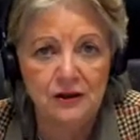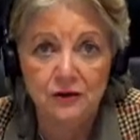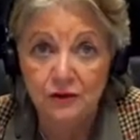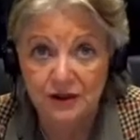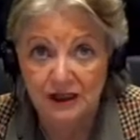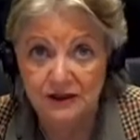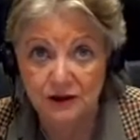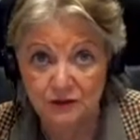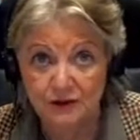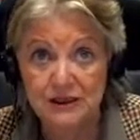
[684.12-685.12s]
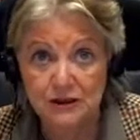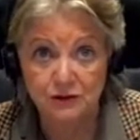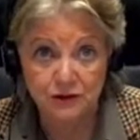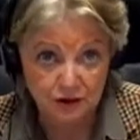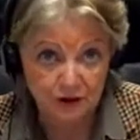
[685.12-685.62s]

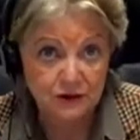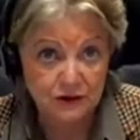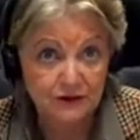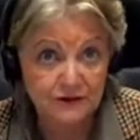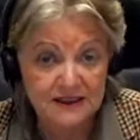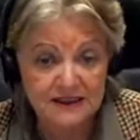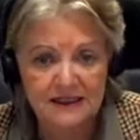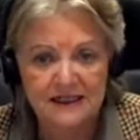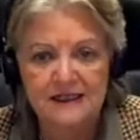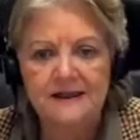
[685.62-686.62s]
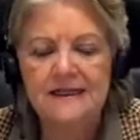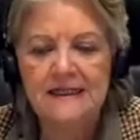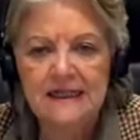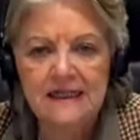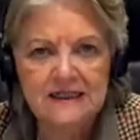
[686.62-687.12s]
2022, so of this year.
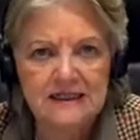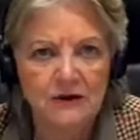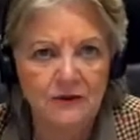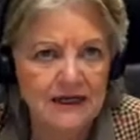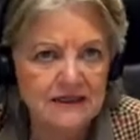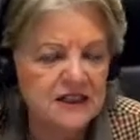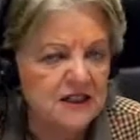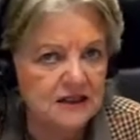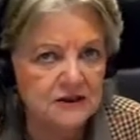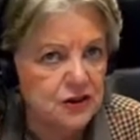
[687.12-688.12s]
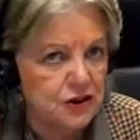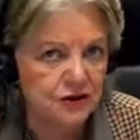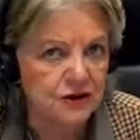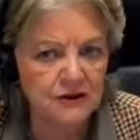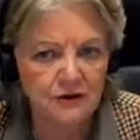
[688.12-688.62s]
So until
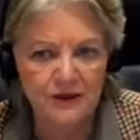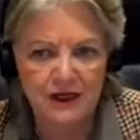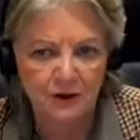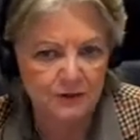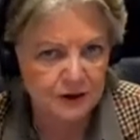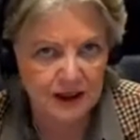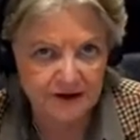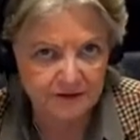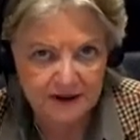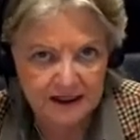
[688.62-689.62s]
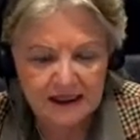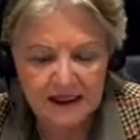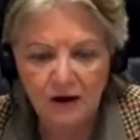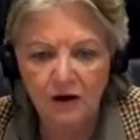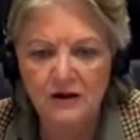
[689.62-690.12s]
June, we hope to have
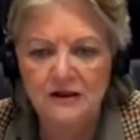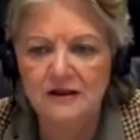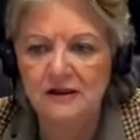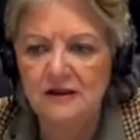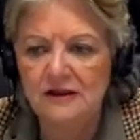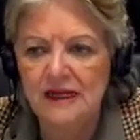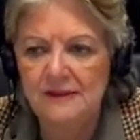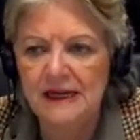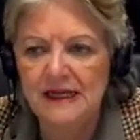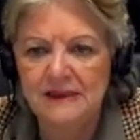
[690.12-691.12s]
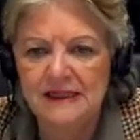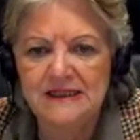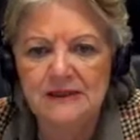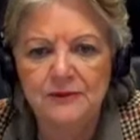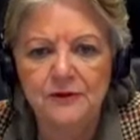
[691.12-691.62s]
all the
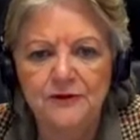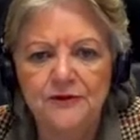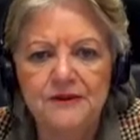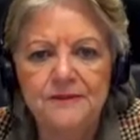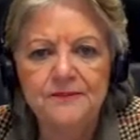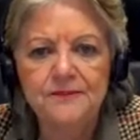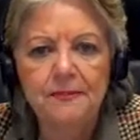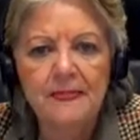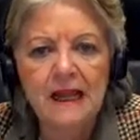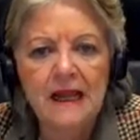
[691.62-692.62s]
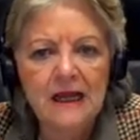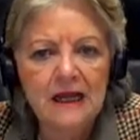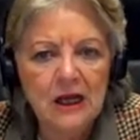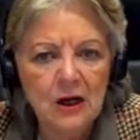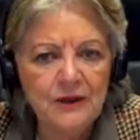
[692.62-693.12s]
amendments approved.
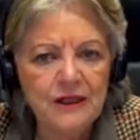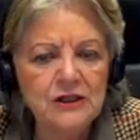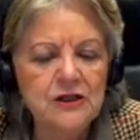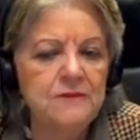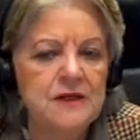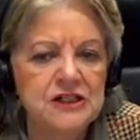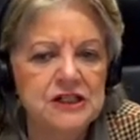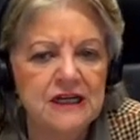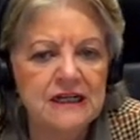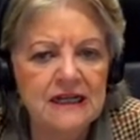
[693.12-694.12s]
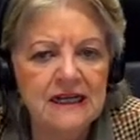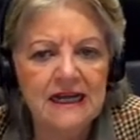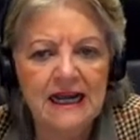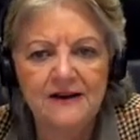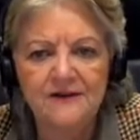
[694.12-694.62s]
We in the Commission
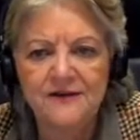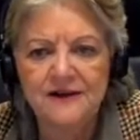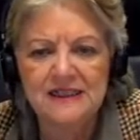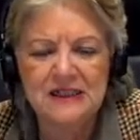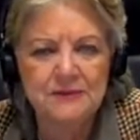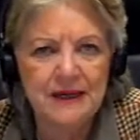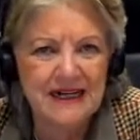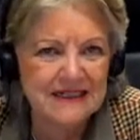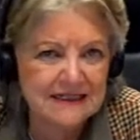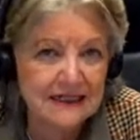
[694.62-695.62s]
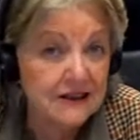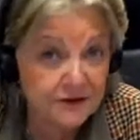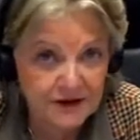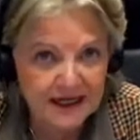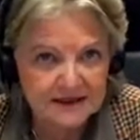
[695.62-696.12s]
have spared, in
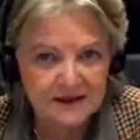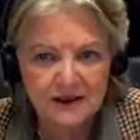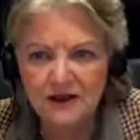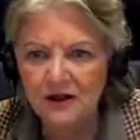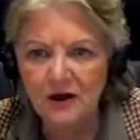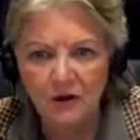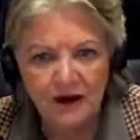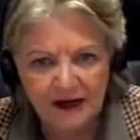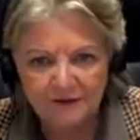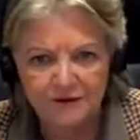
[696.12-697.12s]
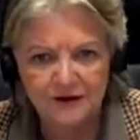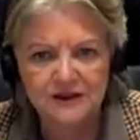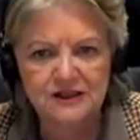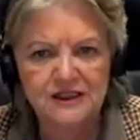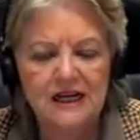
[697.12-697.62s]
fact, no
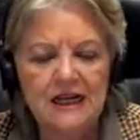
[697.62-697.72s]
efforts